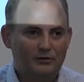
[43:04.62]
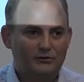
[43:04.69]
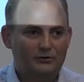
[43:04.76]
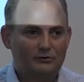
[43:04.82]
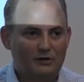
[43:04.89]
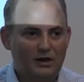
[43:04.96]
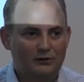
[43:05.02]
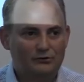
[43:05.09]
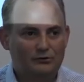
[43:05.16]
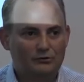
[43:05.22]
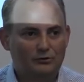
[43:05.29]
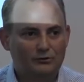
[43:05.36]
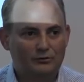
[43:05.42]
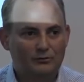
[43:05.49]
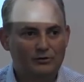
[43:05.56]
of a direction
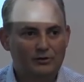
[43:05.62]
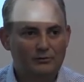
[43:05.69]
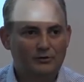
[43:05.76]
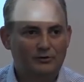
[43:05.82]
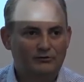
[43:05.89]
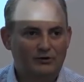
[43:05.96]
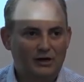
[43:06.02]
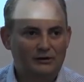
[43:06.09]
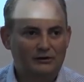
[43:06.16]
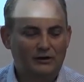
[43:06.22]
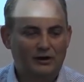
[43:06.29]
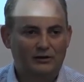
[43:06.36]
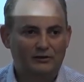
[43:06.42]
or some glimmer of an idea,